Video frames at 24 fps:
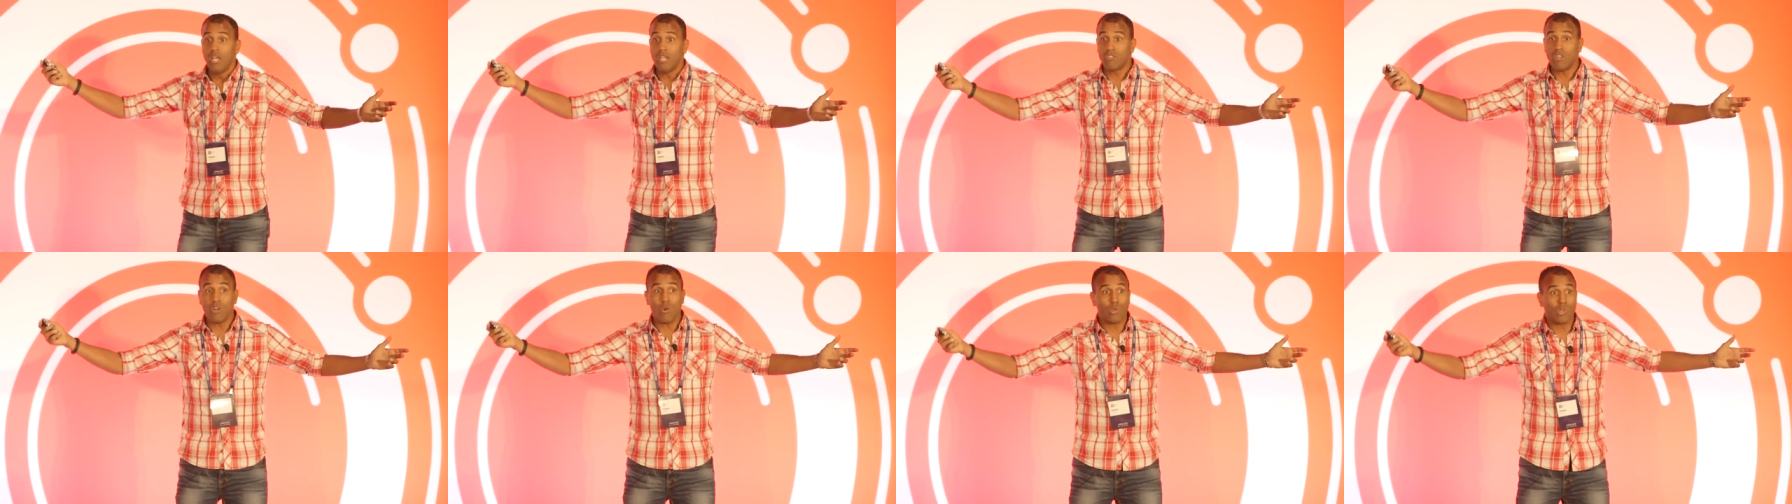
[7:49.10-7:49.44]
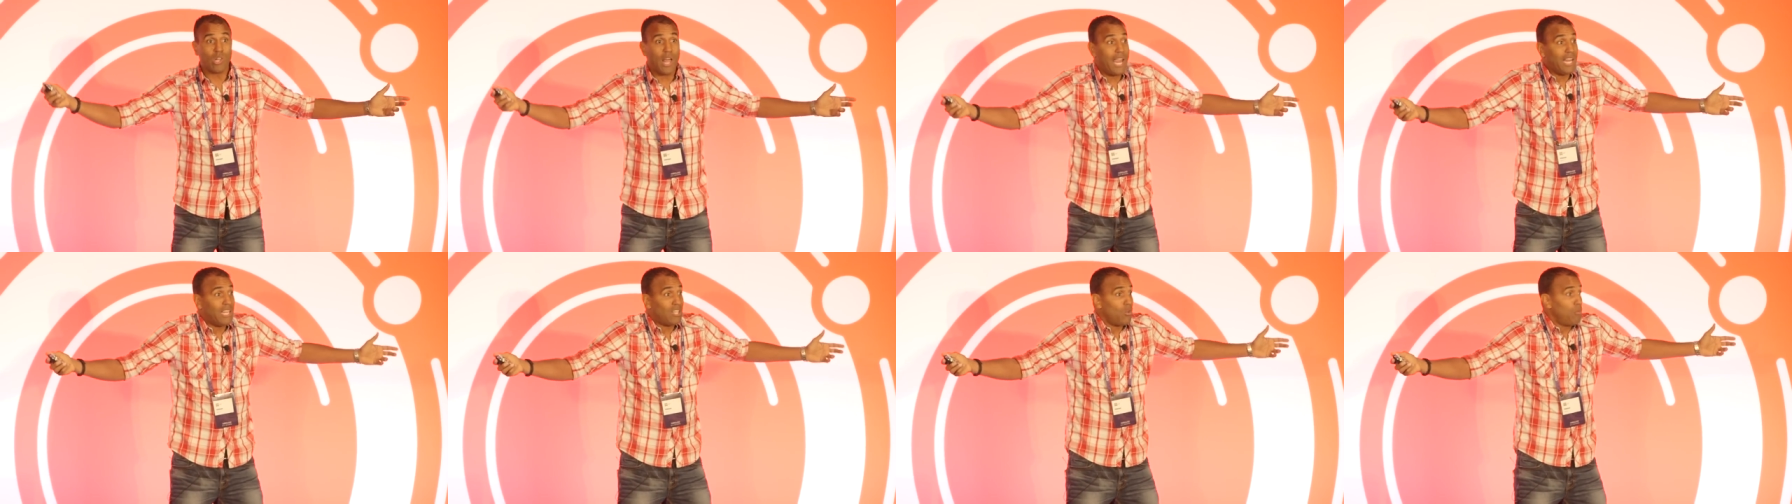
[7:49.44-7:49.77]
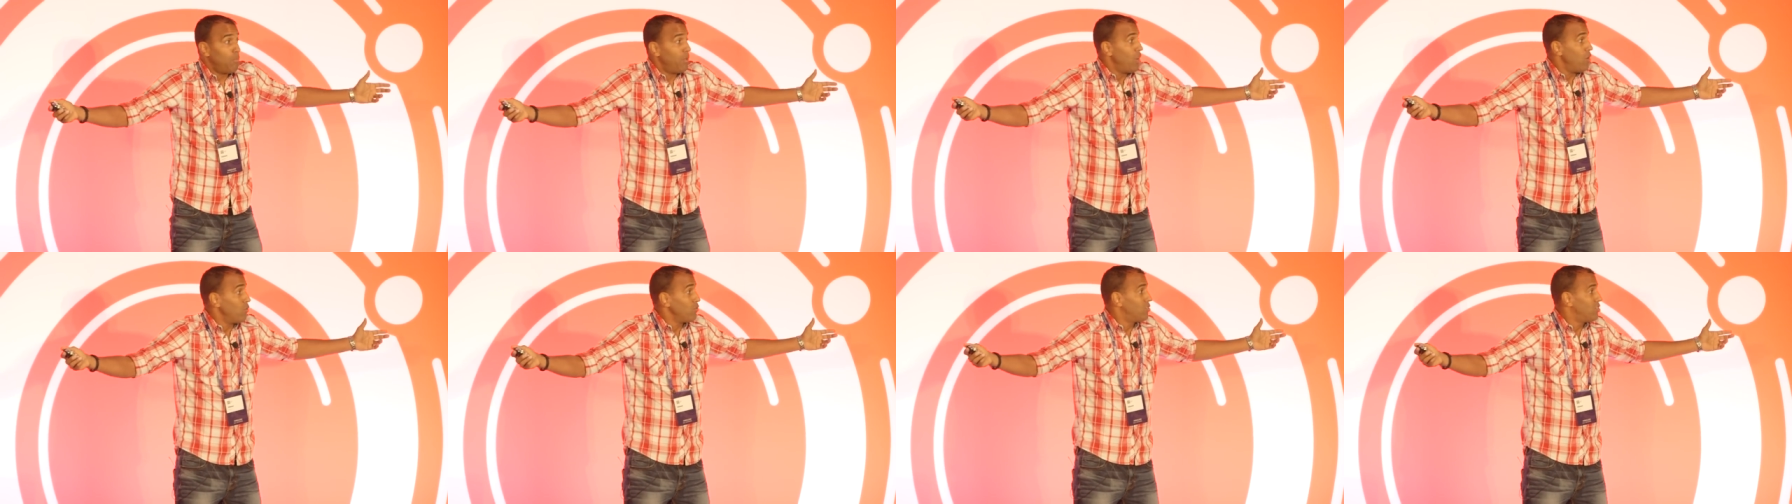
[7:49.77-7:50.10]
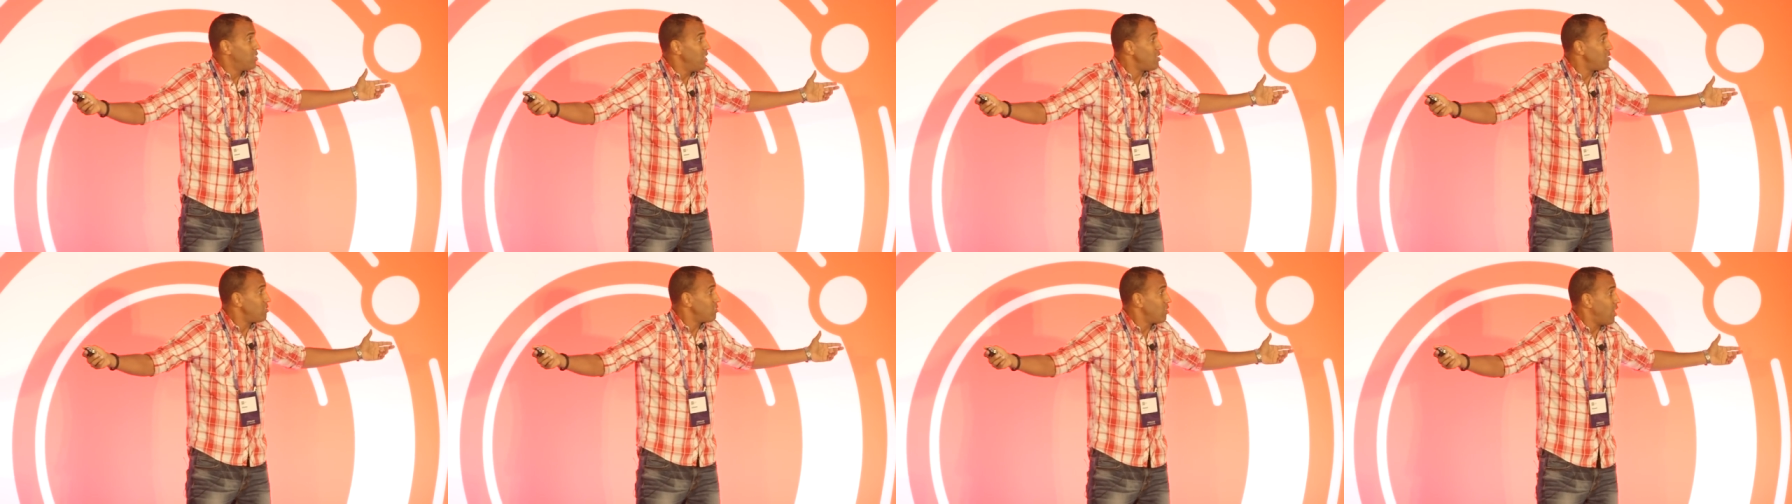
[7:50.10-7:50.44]
It's they don't like you, but they don't
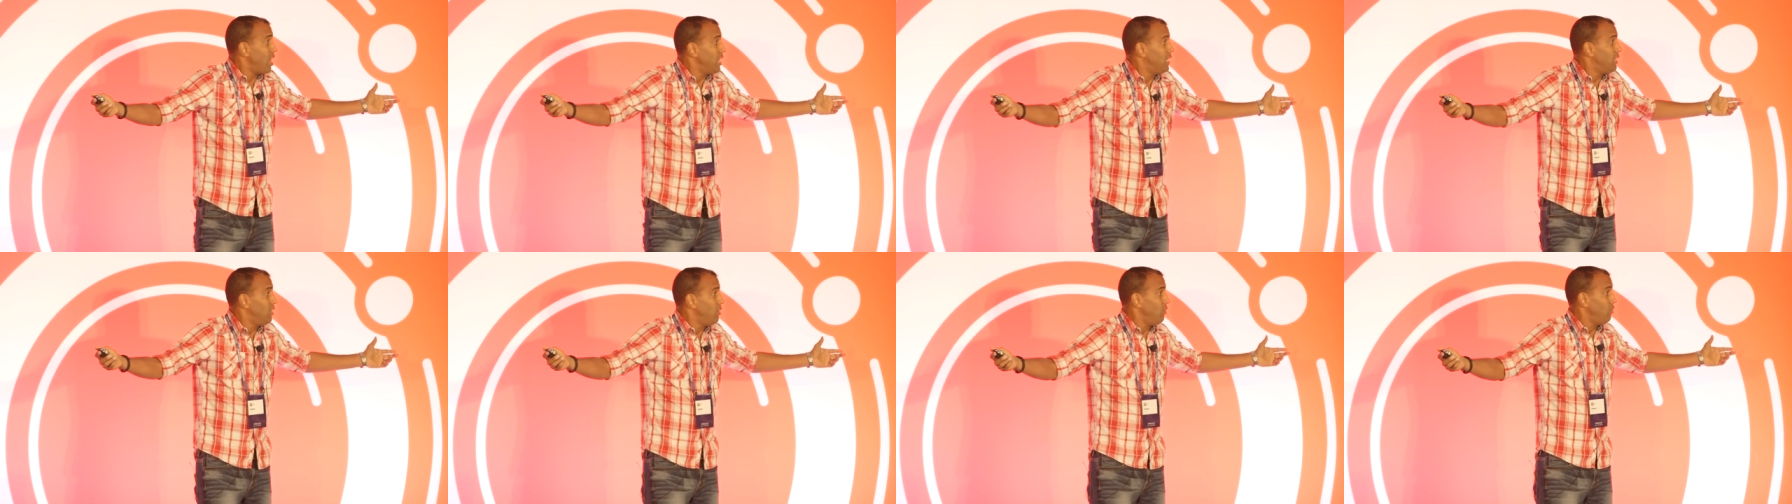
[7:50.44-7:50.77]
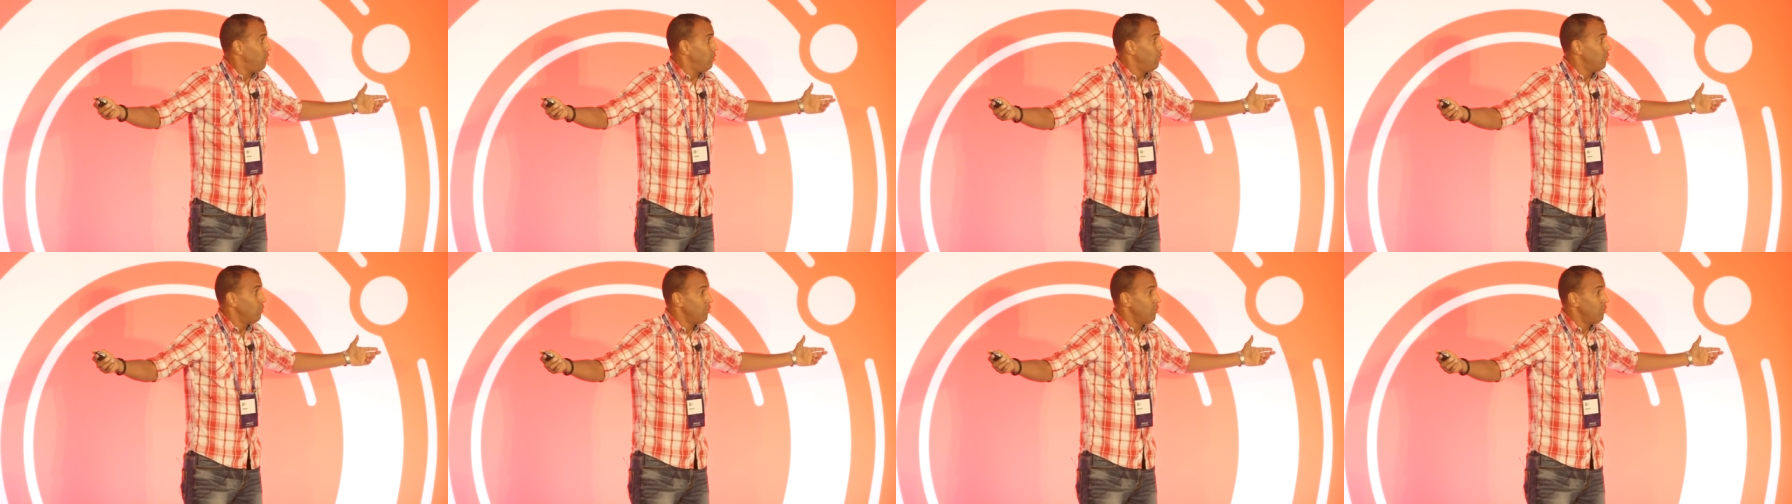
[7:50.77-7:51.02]
dislike you.